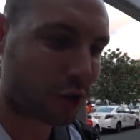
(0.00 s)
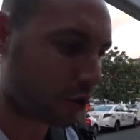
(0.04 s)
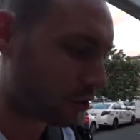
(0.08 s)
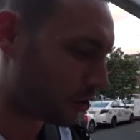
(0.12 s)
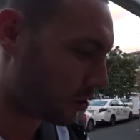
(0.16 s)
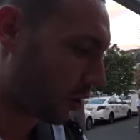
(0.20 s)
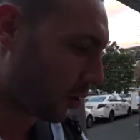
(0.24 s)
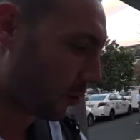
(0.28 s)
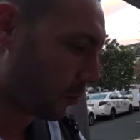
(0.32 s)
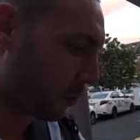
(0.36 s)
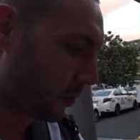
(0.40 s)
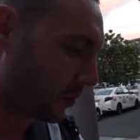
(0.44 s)

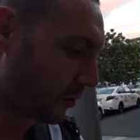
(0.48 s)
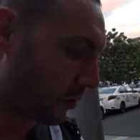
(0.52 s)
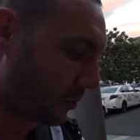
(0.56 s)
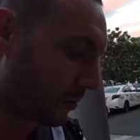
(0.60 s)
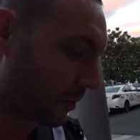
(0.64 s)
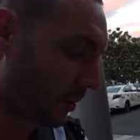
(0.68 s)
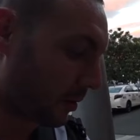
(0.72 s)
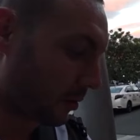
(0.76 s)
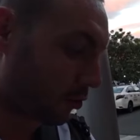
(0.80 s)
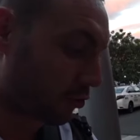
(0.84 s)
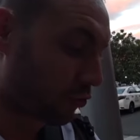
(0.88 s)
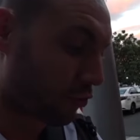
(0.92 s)
just opened up
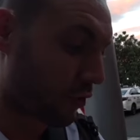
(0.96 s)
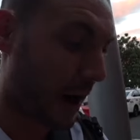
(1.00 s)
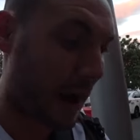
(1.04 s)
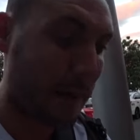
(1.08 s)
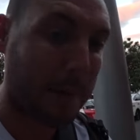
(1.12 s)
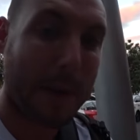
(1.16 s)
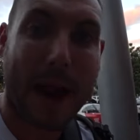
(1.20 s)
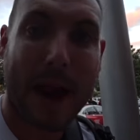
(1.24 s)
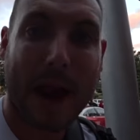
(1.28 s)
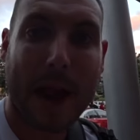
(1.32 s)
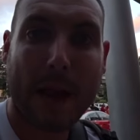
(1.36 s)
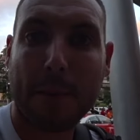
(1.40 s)
the
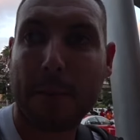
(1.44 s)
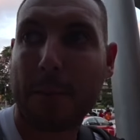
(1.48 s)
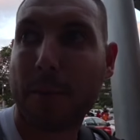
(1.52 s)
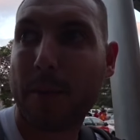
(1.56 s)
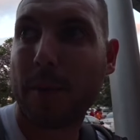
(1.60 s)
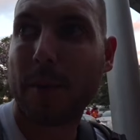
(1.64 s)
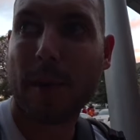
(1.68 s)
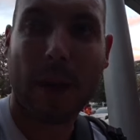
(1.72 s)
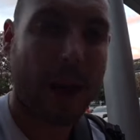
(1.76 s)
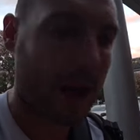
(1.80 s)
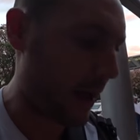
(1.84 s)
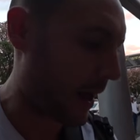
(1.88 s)
Grab app
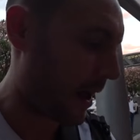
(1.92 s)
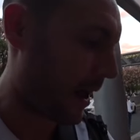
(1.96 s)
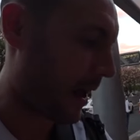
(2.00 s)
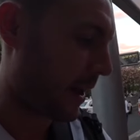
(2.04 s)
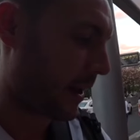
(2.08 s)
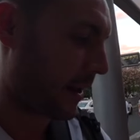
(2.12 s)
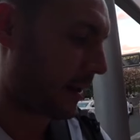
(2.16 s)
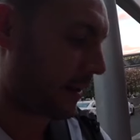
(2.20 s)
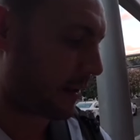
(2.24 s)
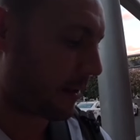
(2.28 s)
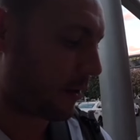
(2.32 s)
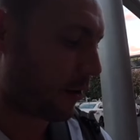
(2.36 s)

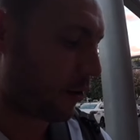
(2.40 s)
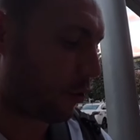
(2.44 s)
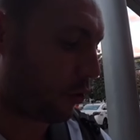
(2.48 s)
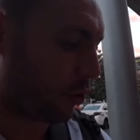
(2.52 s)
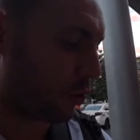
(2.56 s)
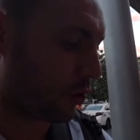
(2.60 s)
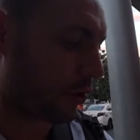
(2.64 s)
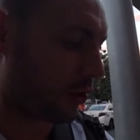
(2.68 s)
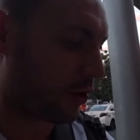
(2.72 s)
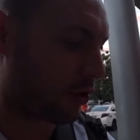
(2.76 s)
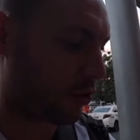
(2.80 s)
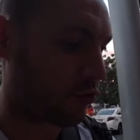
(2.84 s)
and
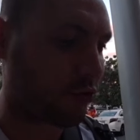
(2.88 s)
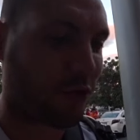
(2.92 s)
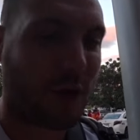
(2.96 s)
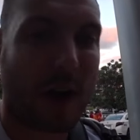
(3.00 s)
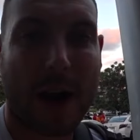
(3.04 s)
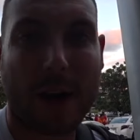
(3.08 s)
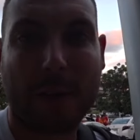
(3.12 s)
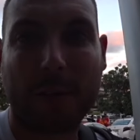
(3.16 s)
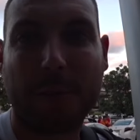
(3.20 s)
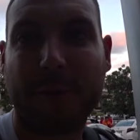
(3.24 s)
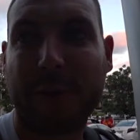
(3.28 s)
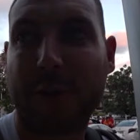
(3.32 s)
ordered a
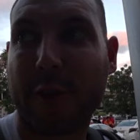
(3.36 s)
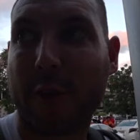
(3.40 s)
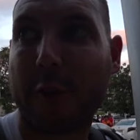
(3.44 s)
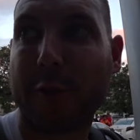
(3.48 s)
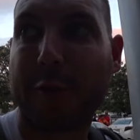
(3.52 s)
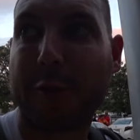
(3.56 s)
Grab for